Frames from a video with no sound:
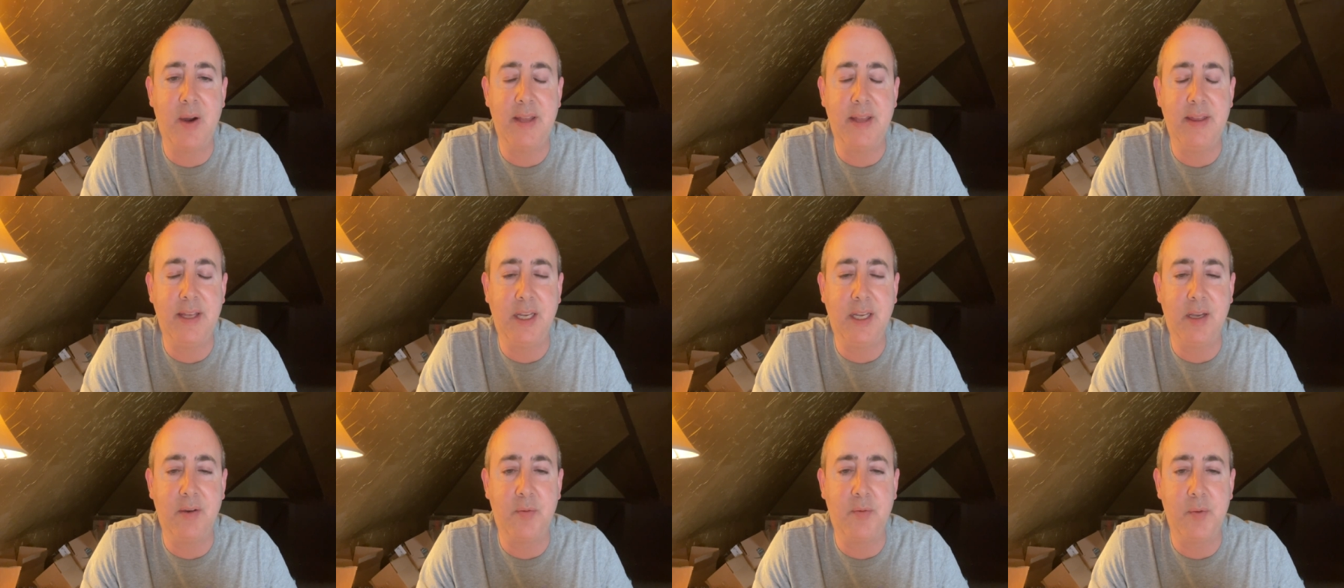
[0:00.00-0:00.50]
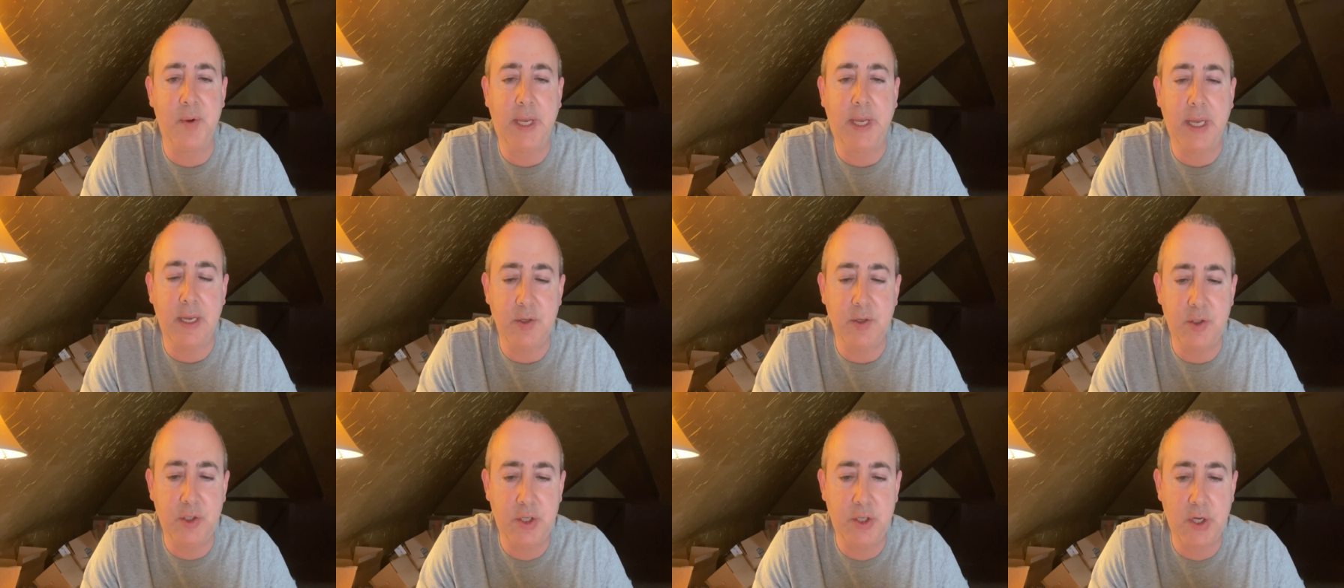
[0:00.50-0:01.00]
I think if we
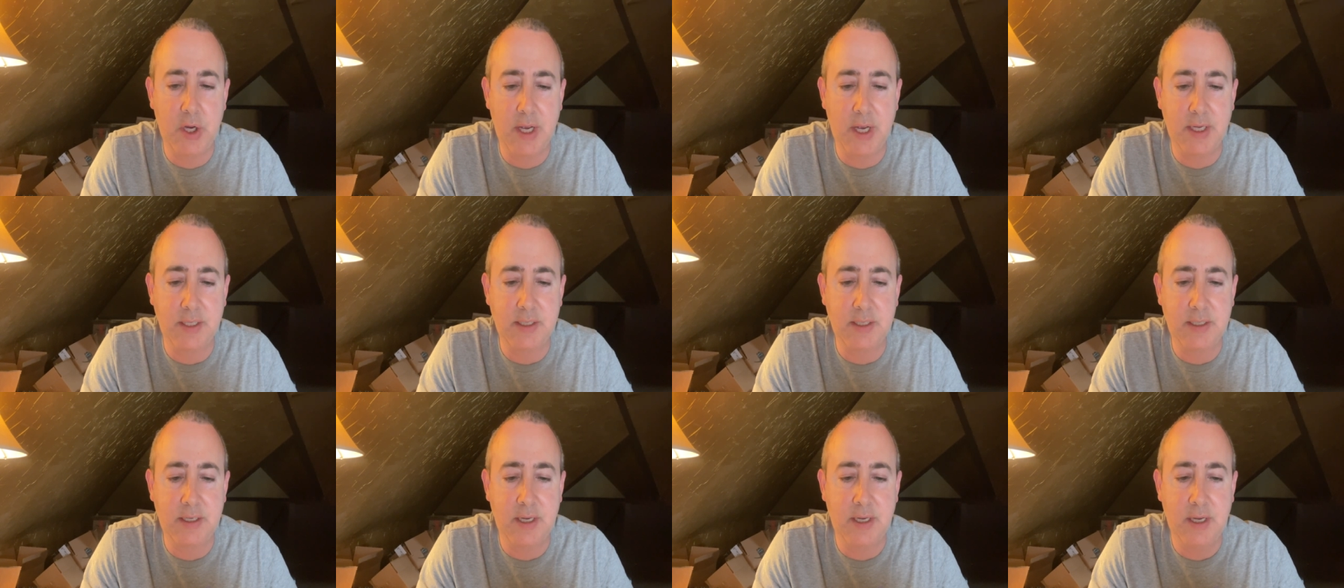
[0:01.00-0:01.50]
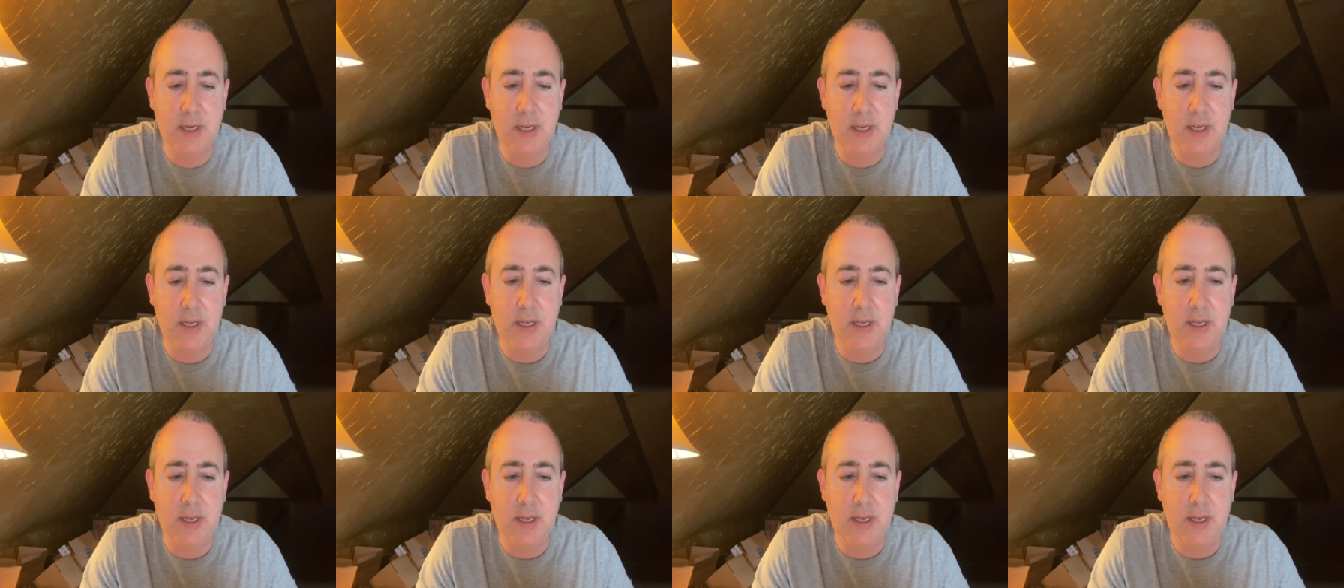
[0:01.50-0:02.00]
can just
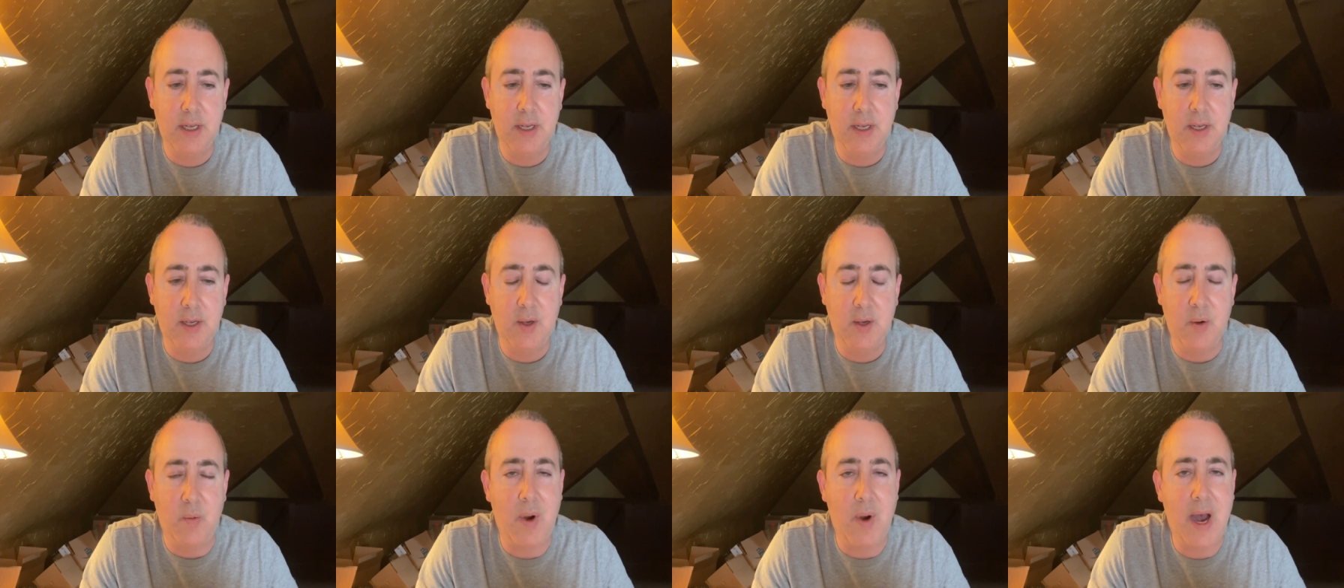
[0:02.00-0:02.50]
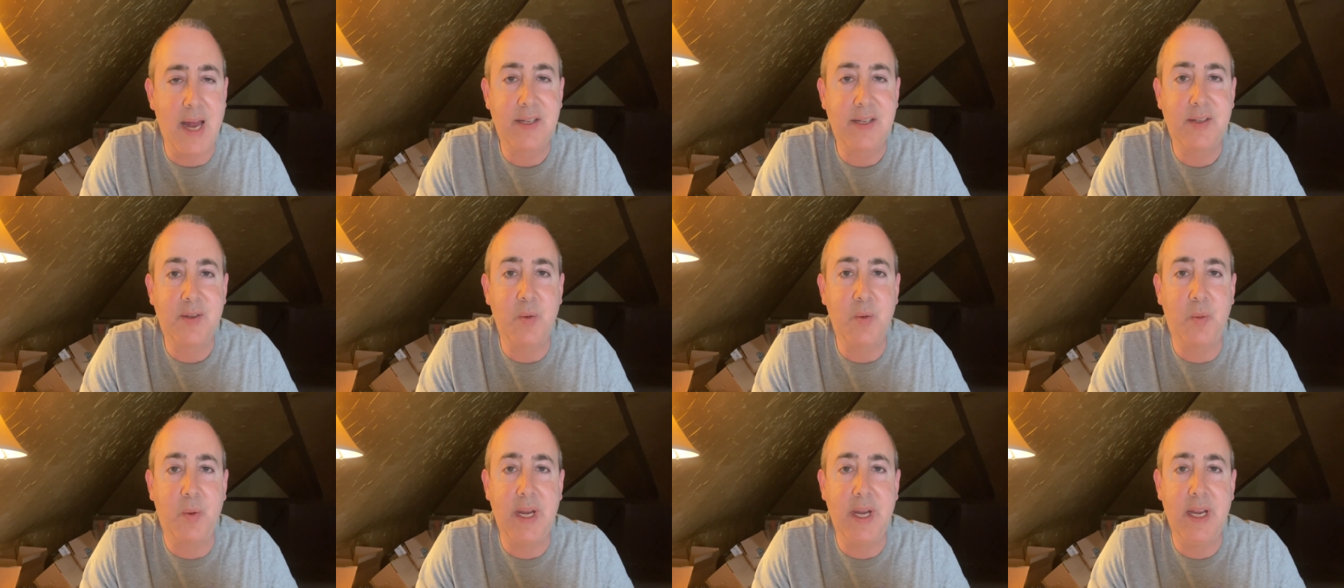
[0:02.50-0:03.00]
watch
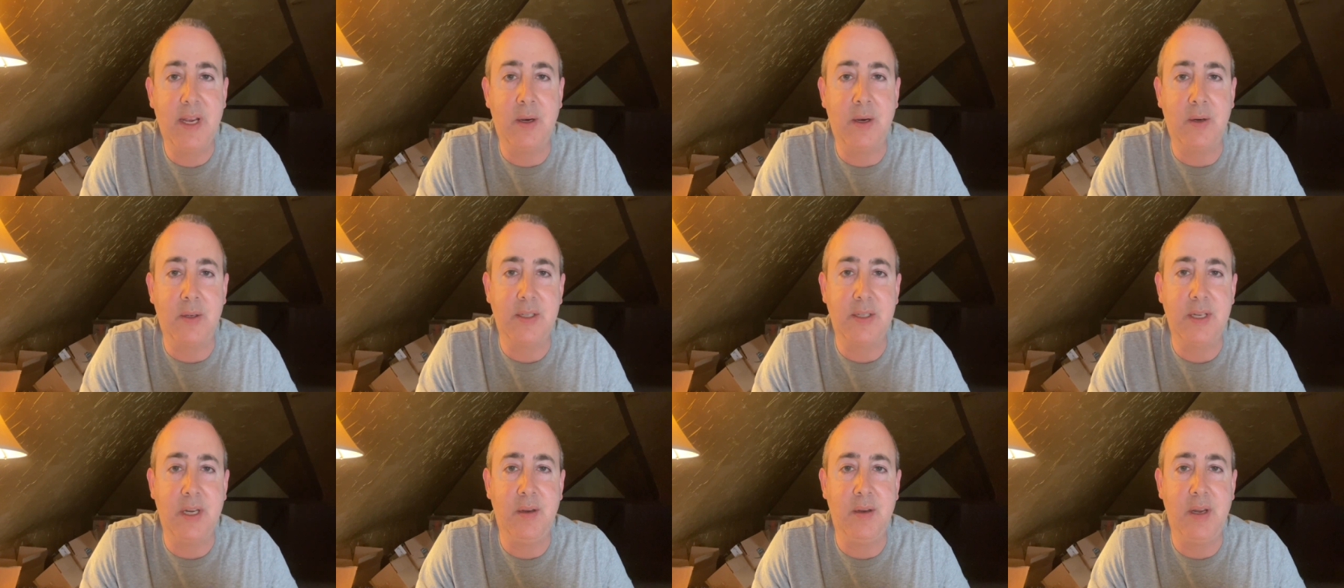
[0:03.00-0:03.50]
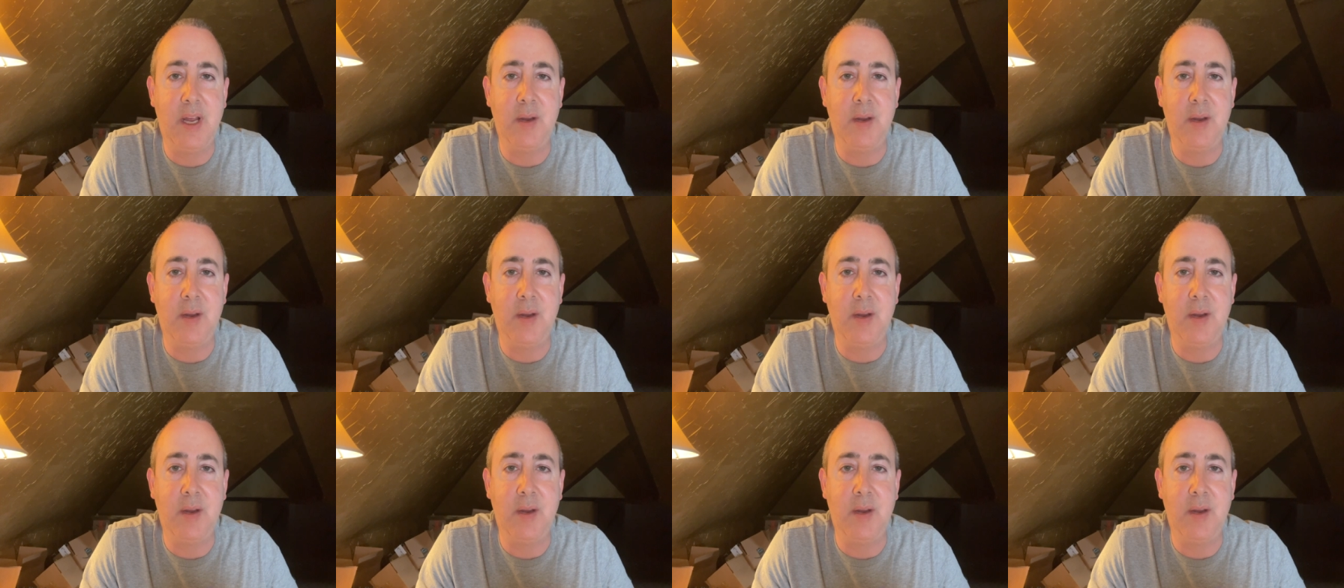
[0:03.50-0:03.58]
the wheels